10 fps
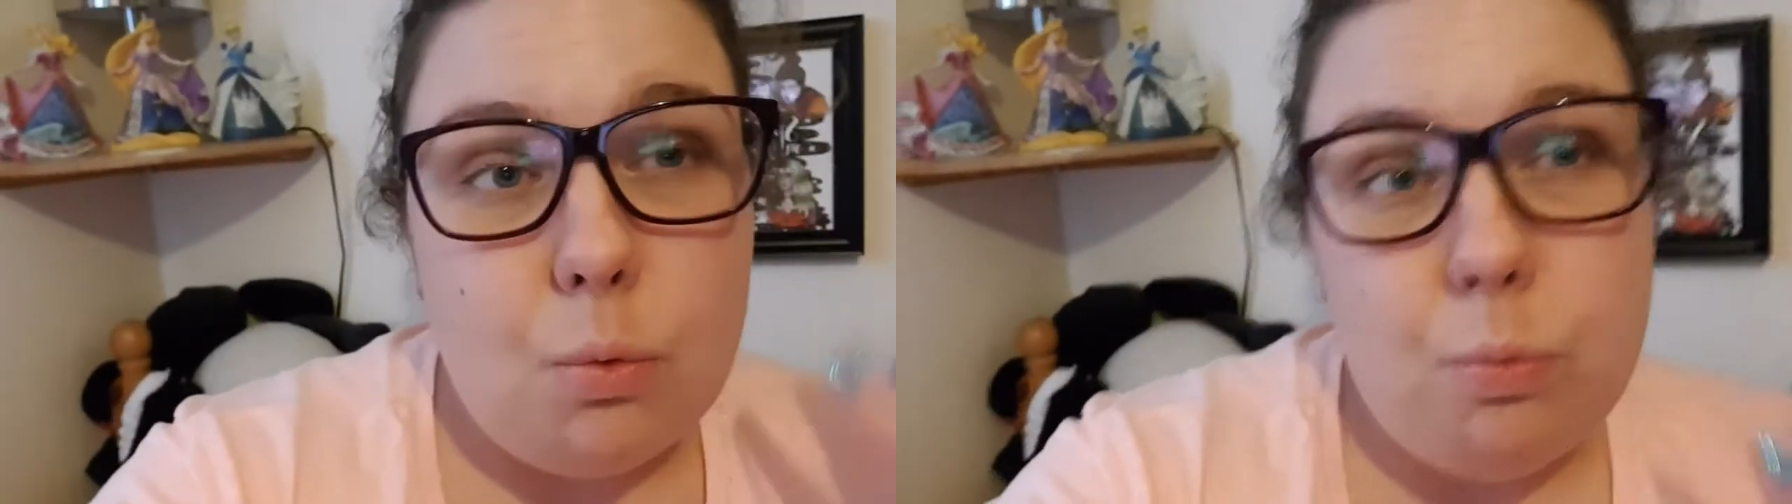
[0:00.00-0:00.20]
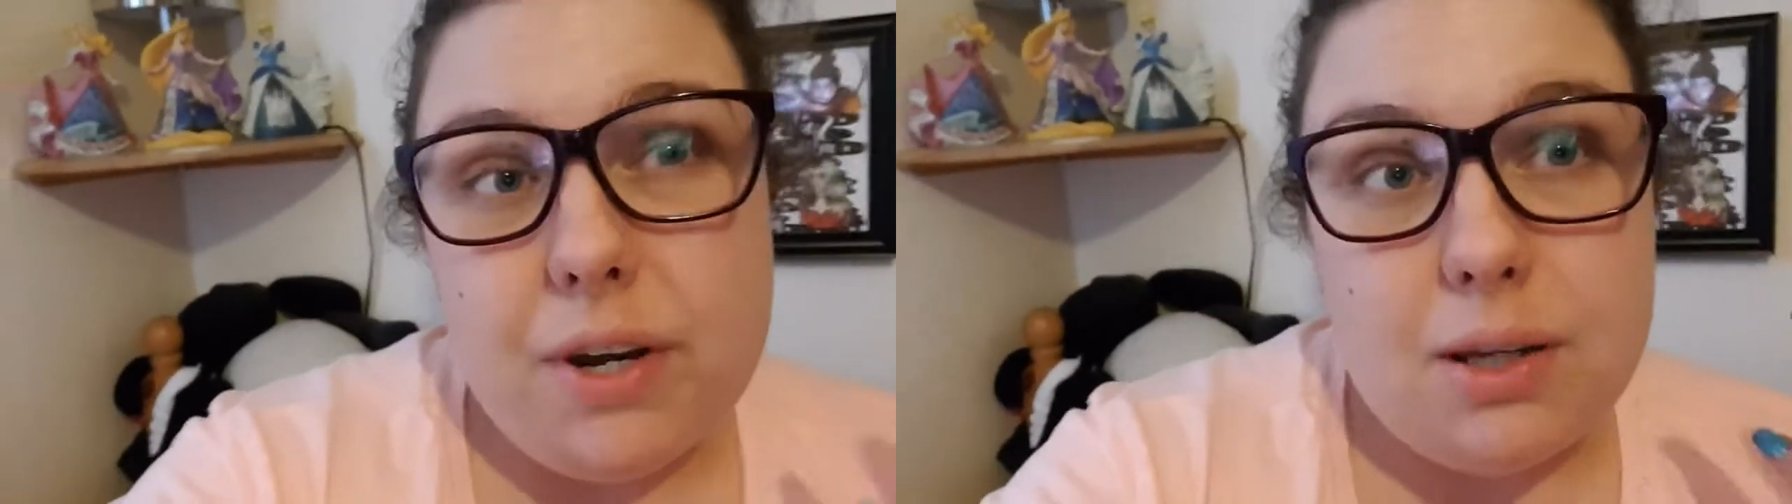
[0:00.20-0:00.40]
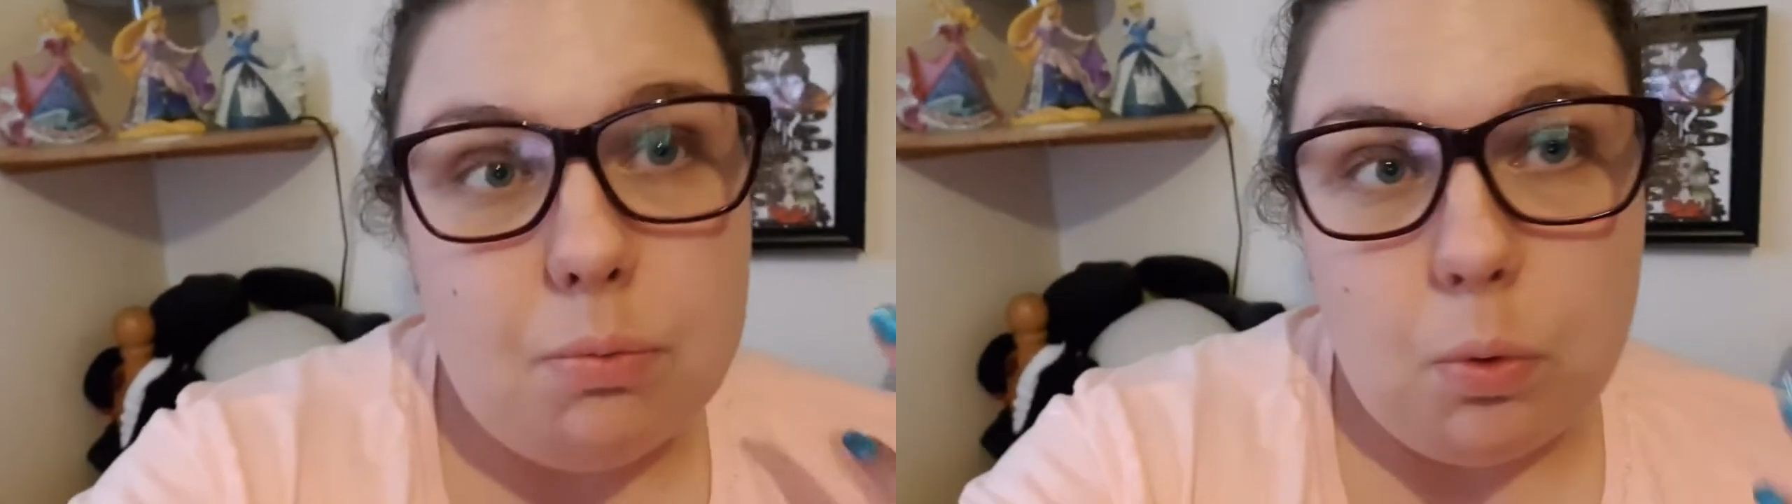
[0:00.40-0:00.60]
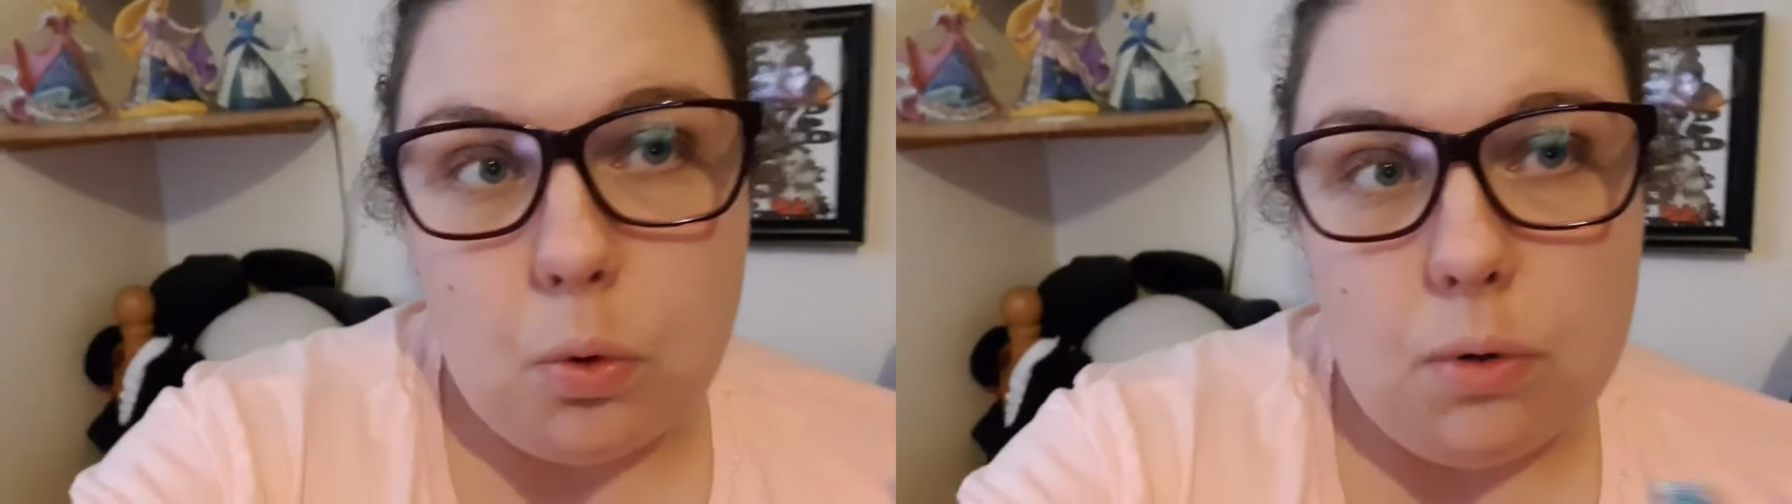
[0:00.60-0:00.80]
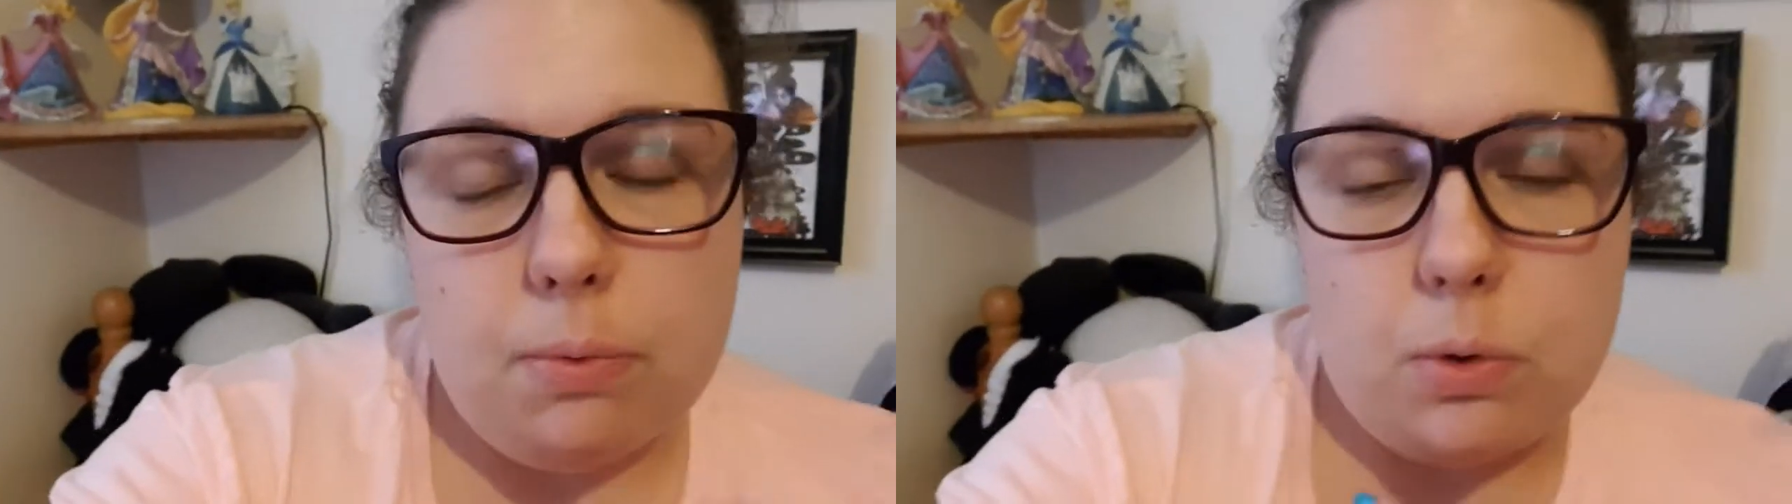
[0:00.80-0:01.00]
really
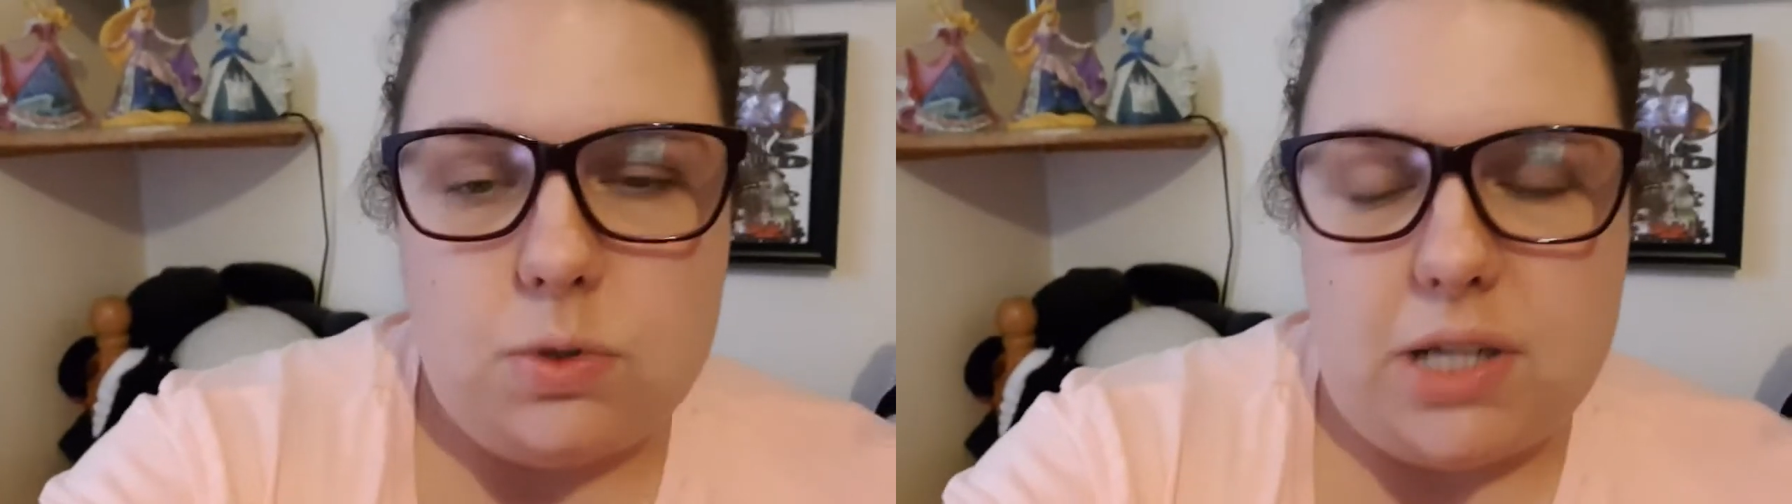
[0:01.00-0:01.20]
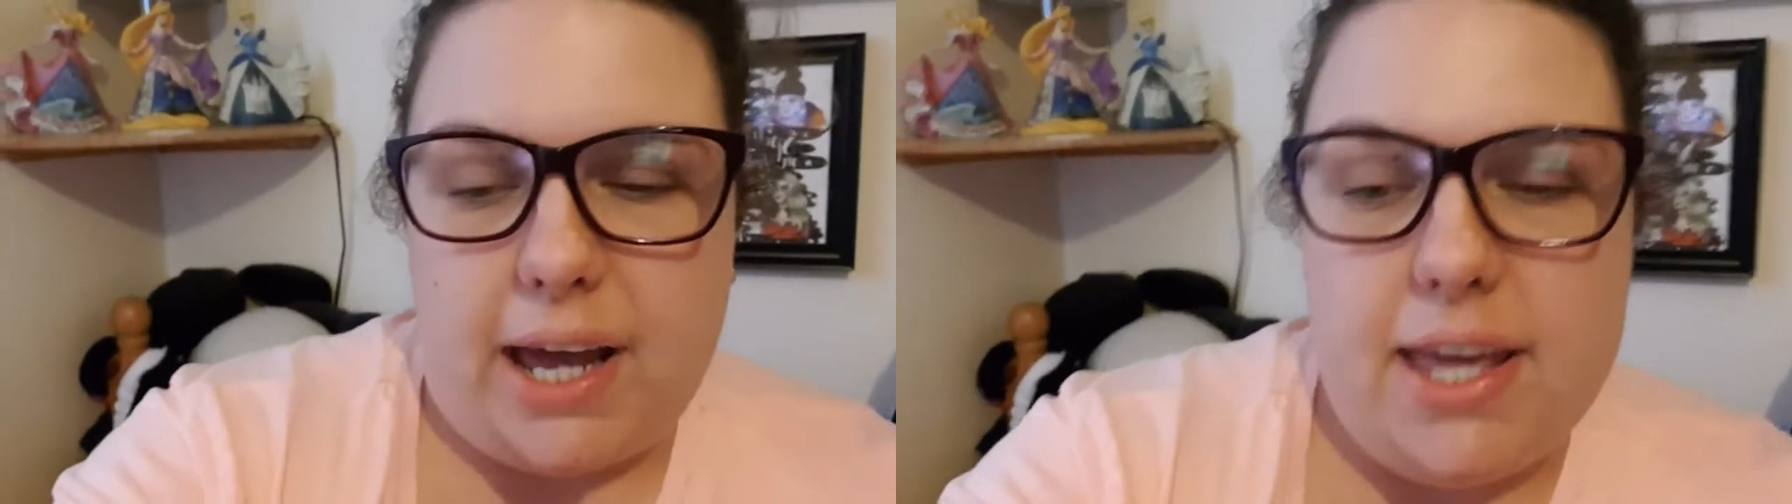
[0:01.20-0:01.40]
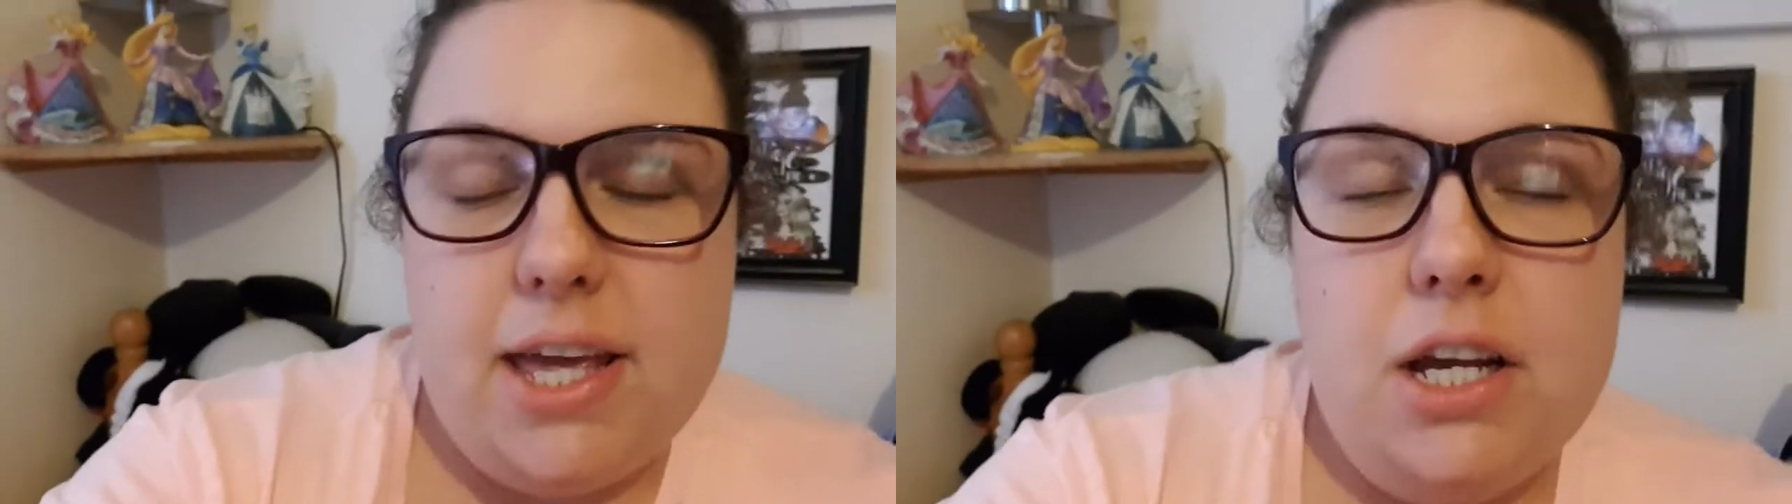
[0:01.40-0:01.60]
warm all day.